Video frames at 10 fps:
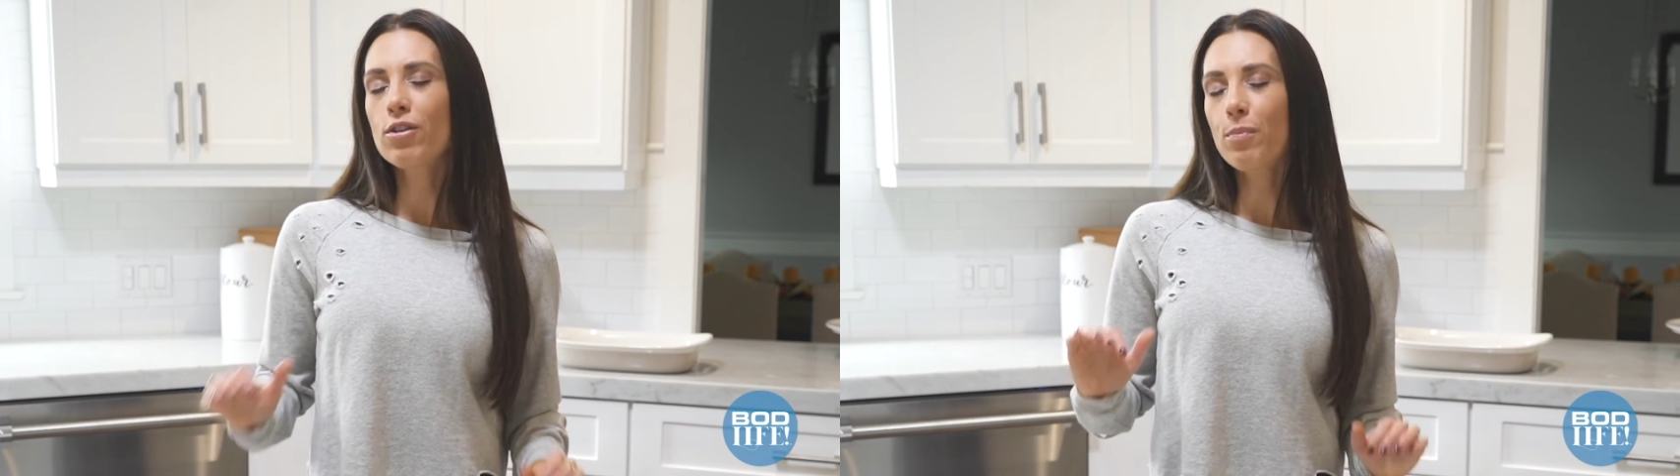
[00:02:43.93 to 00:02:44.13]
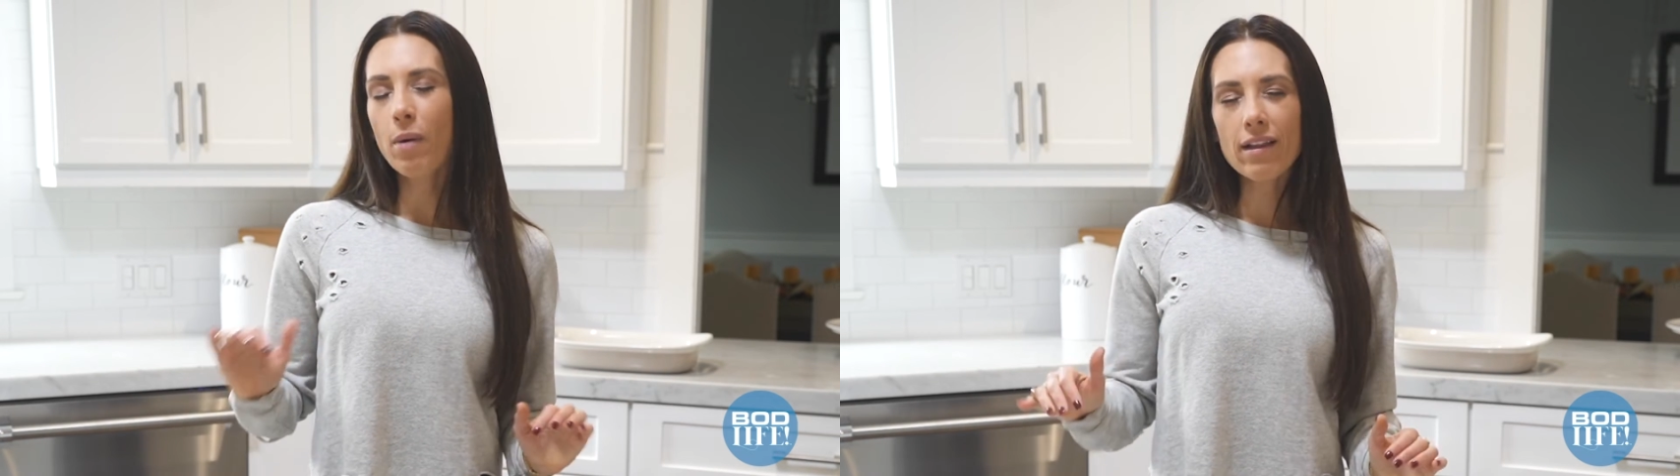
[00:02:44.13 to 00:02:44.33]

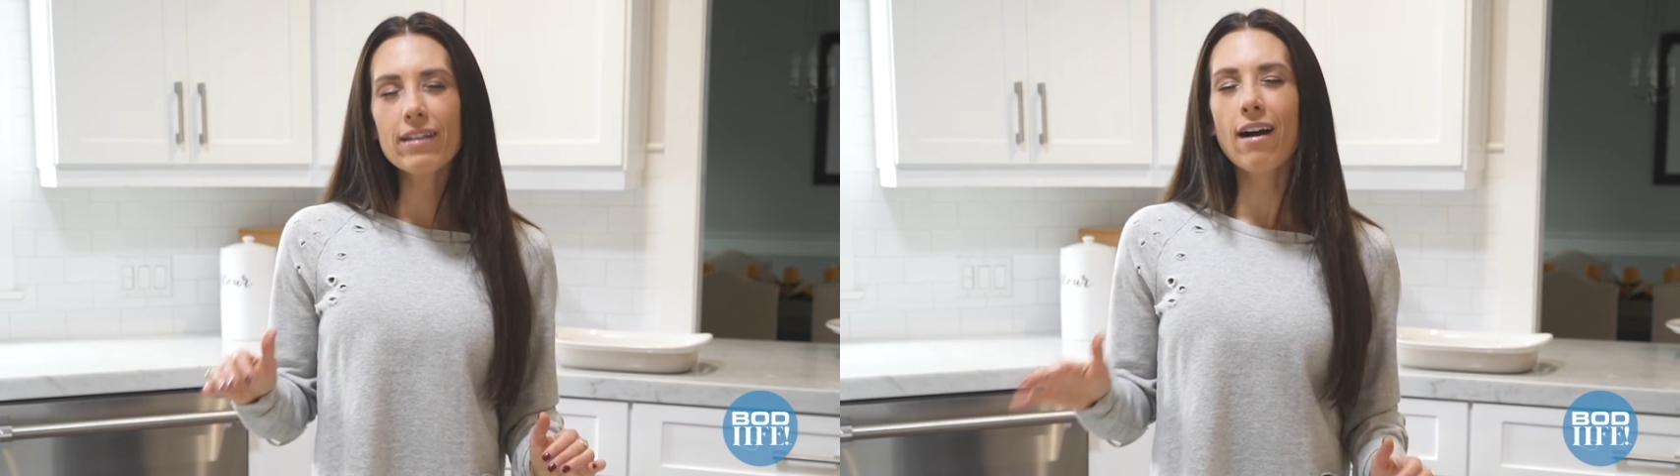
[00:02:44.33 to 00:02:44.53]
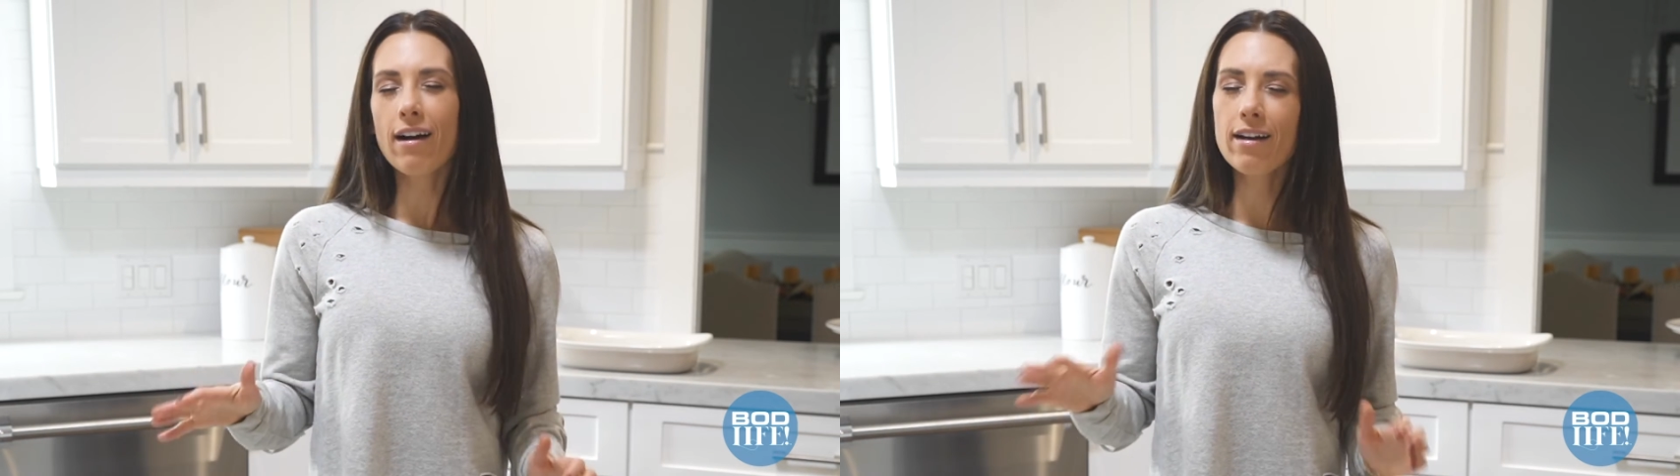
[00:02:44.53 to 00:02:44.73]
You're probably
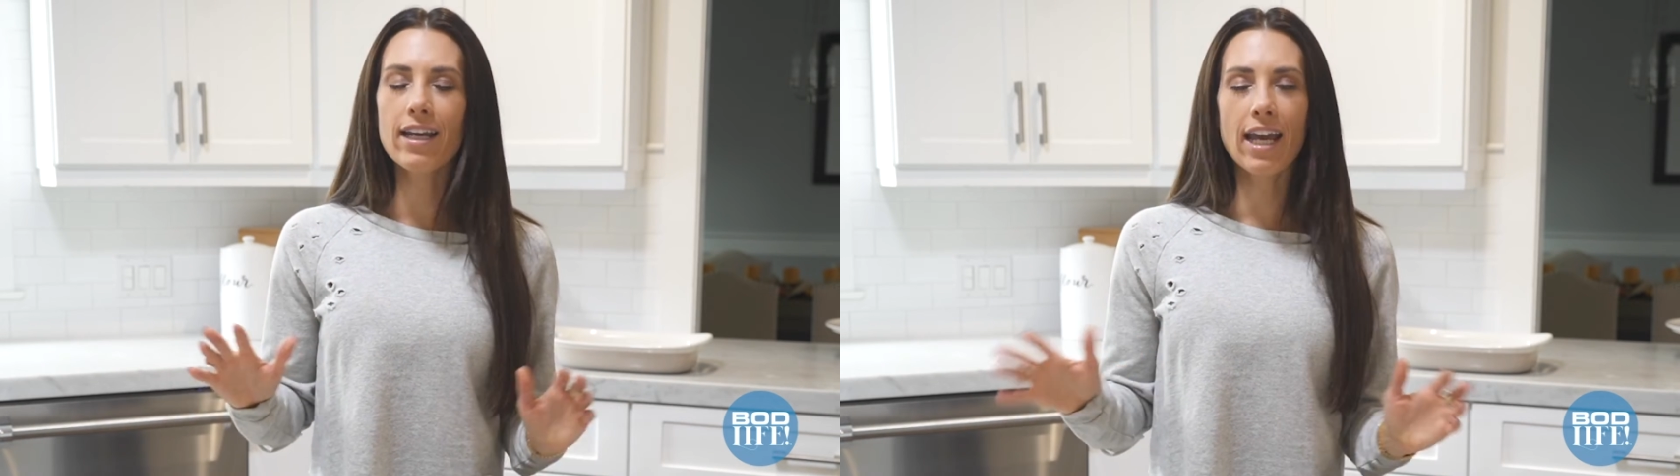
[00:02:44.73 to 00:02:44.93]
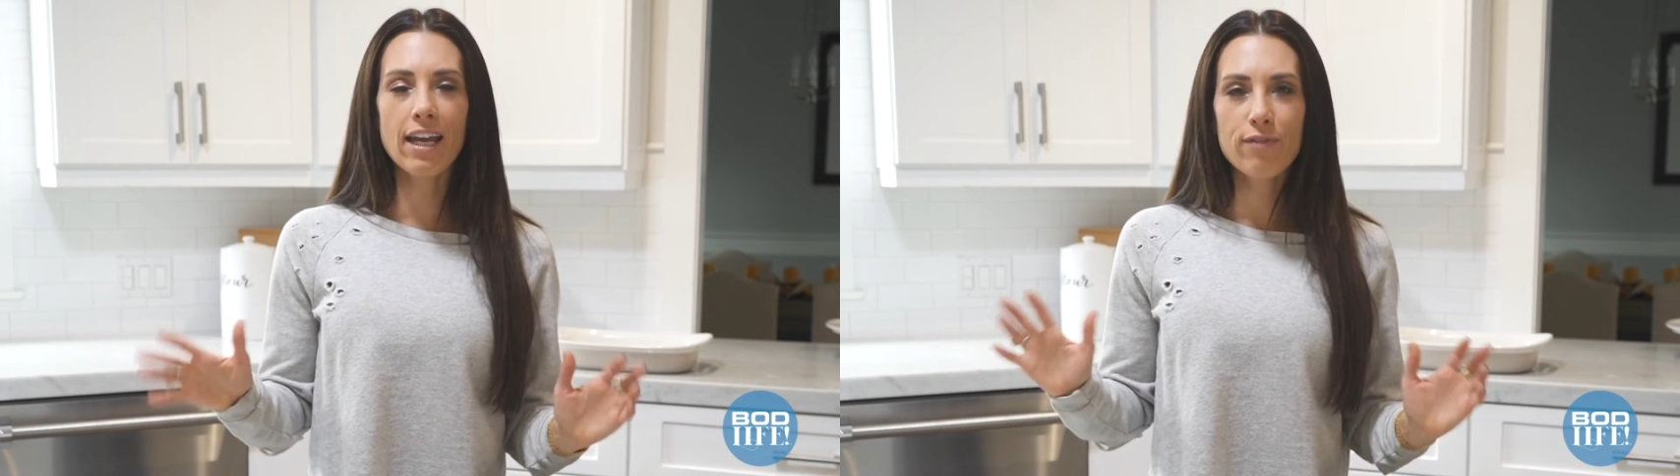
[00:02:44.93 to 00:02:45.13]
not
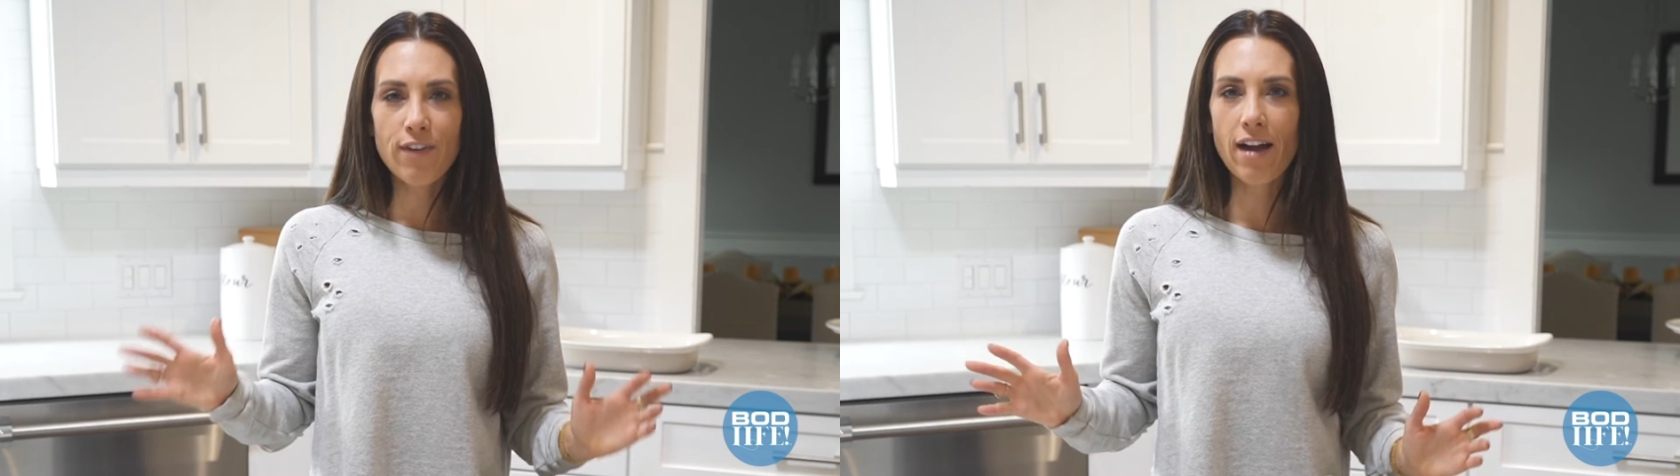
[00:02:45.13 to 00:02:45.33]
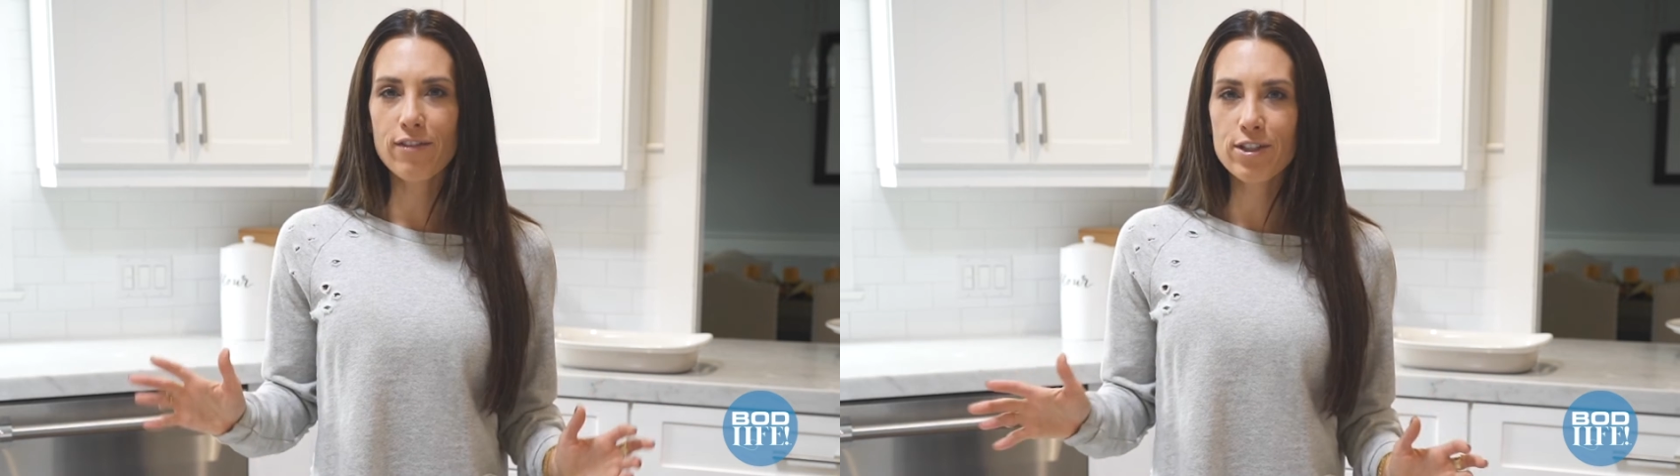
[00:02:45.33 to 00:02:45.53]
gonna gain
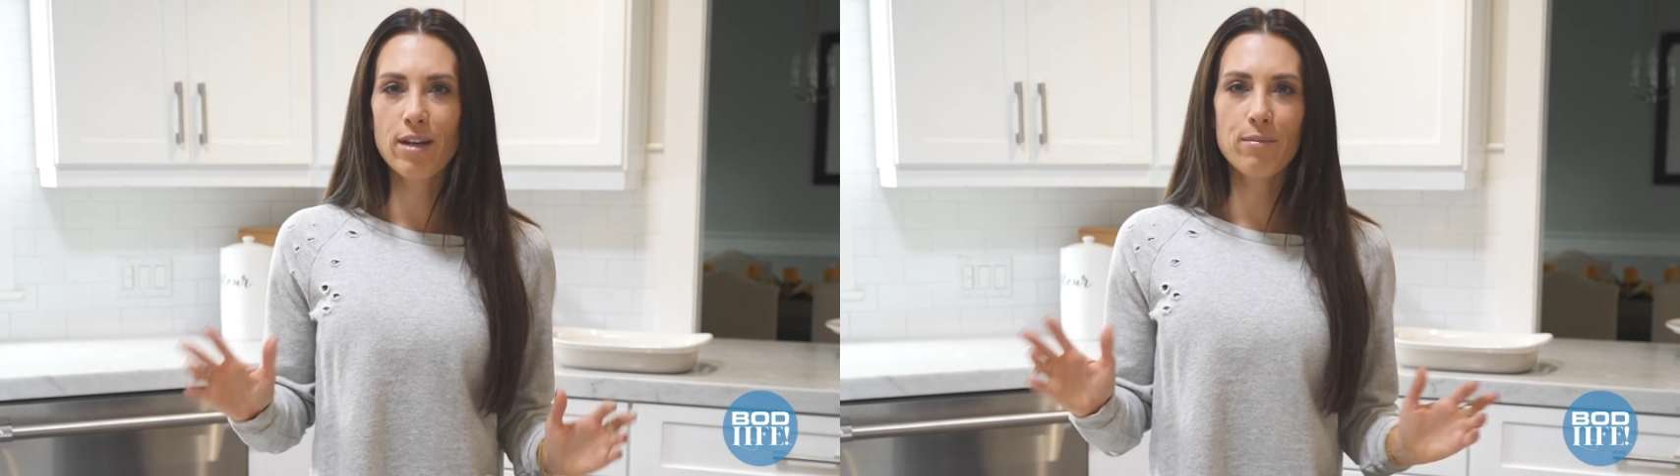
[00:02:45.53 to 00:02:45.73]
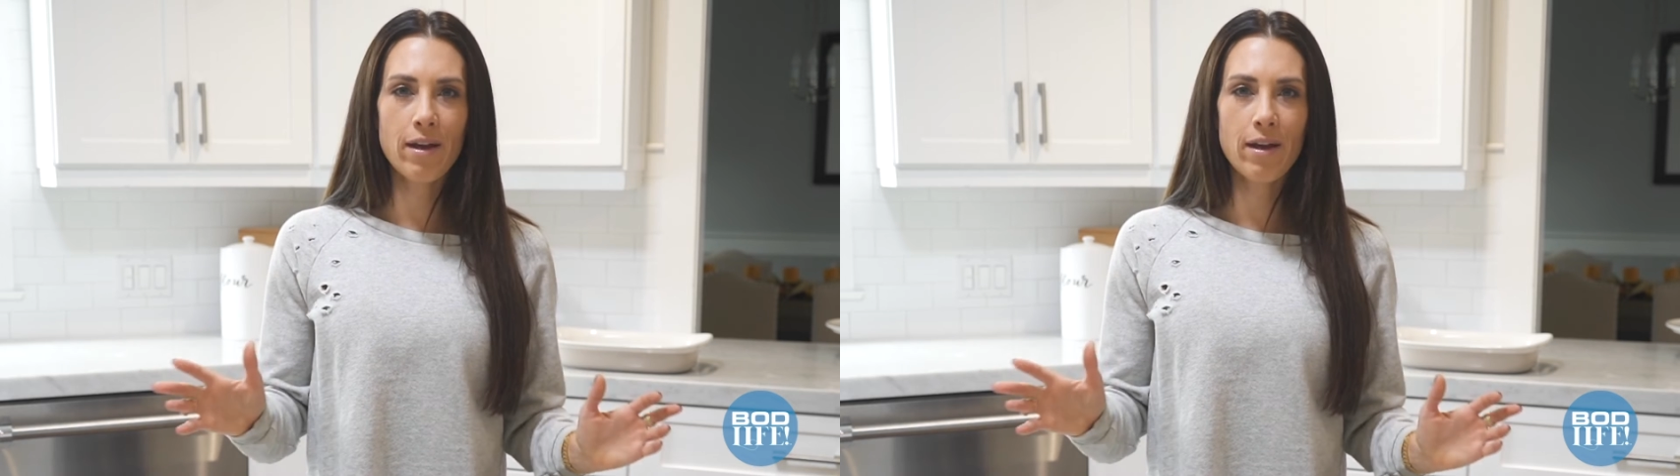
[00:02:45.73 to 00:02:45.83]
5 or 10